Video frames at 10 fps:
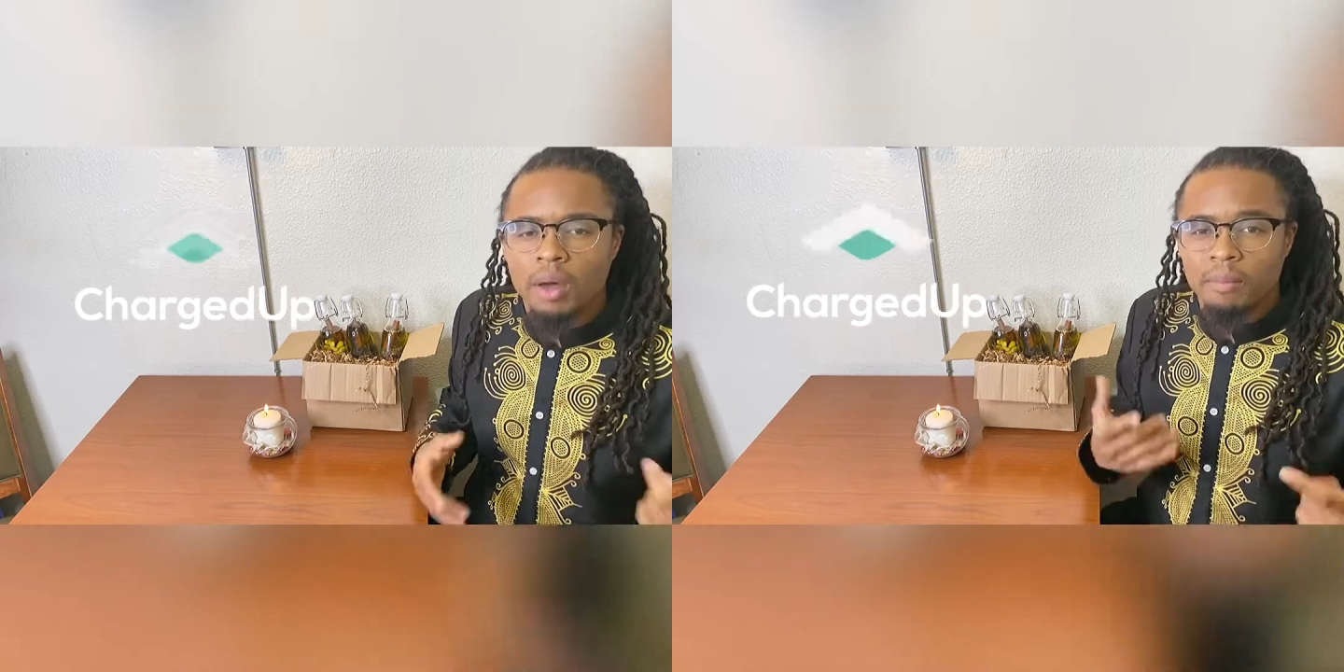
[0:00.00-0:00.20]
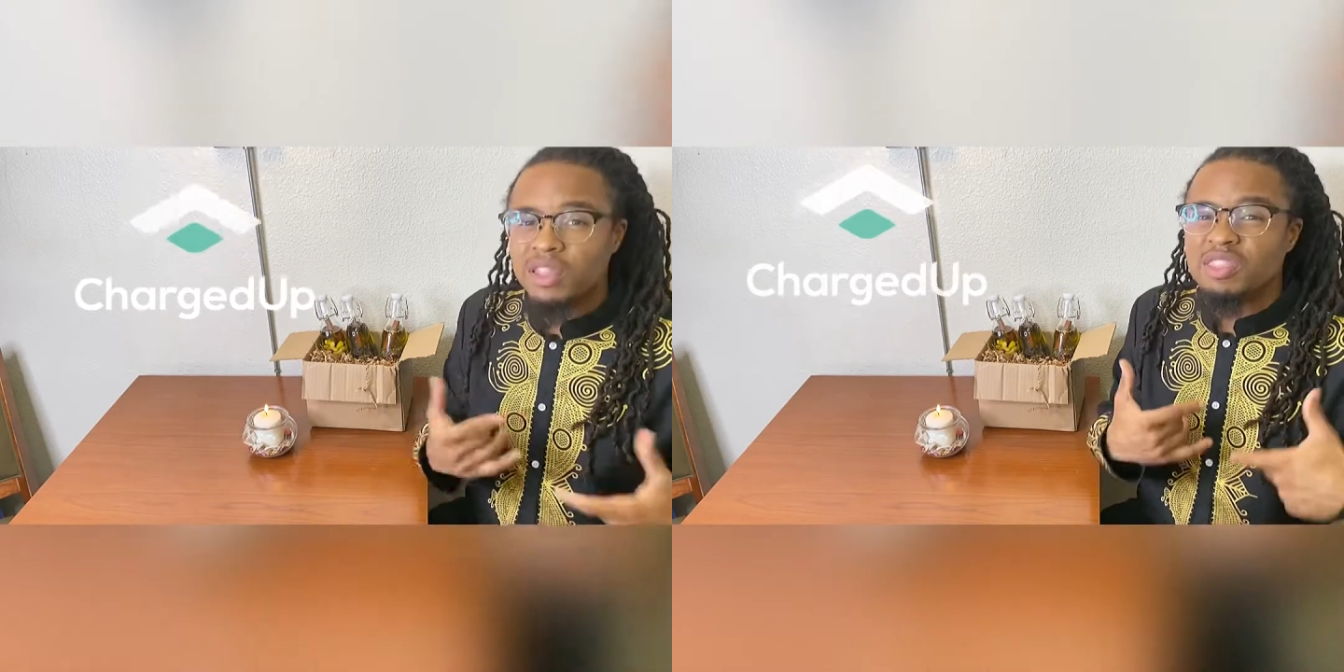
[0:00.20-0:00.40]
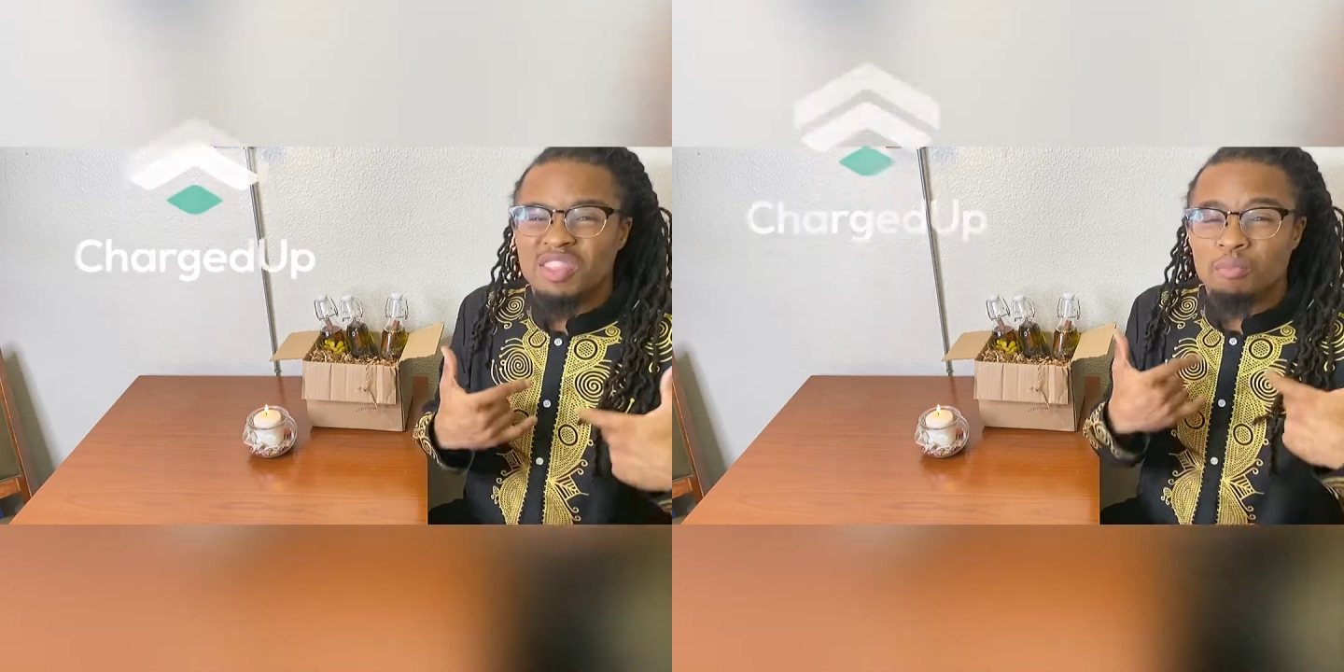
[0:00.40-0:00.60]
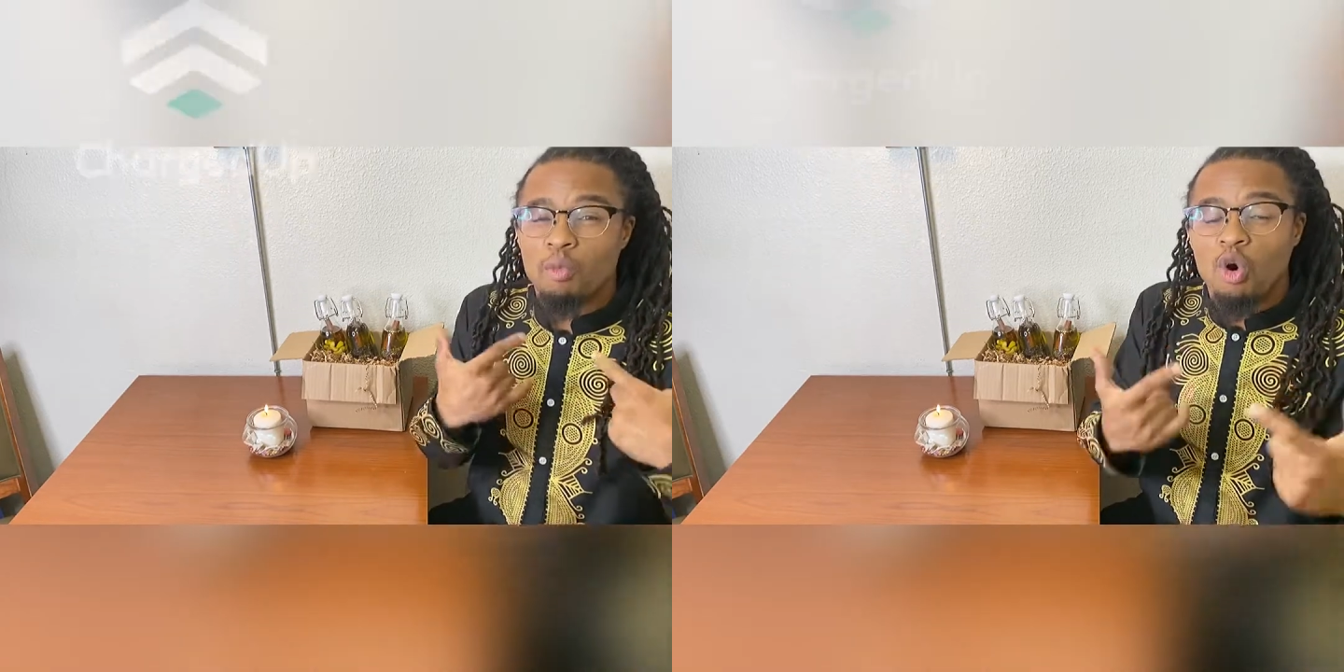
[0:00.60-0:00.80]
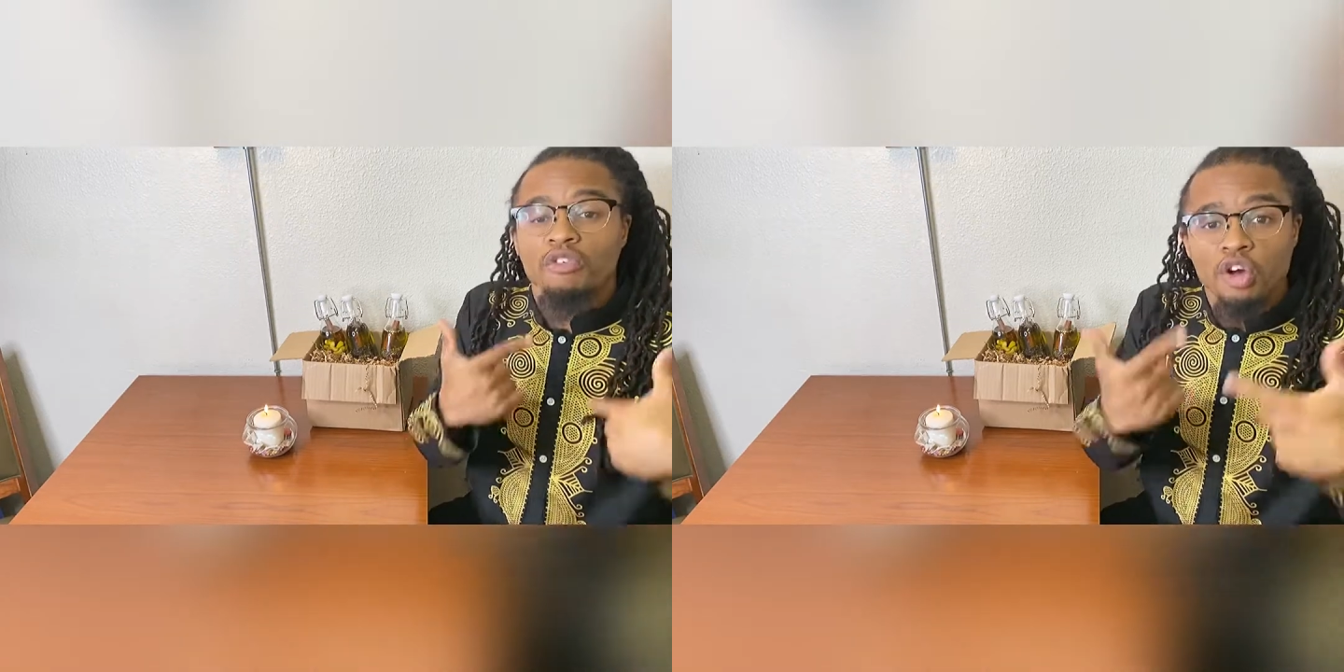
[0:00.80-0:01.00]
but
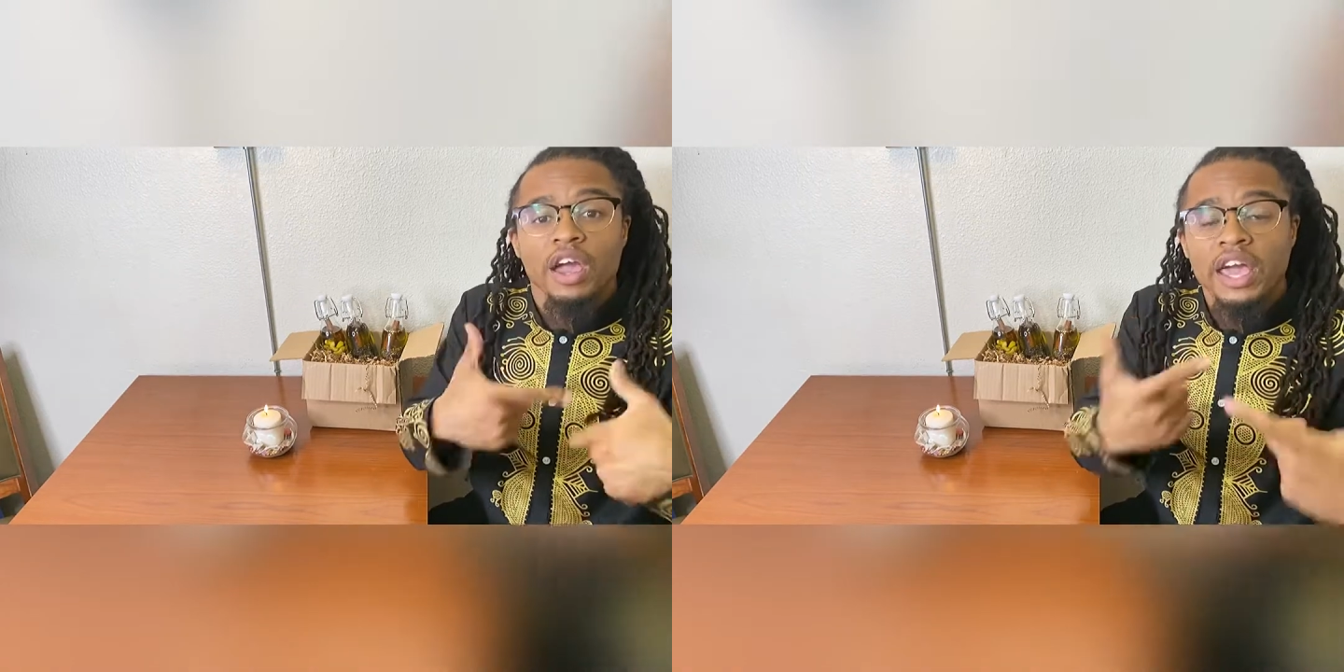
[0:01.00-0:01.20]
more of your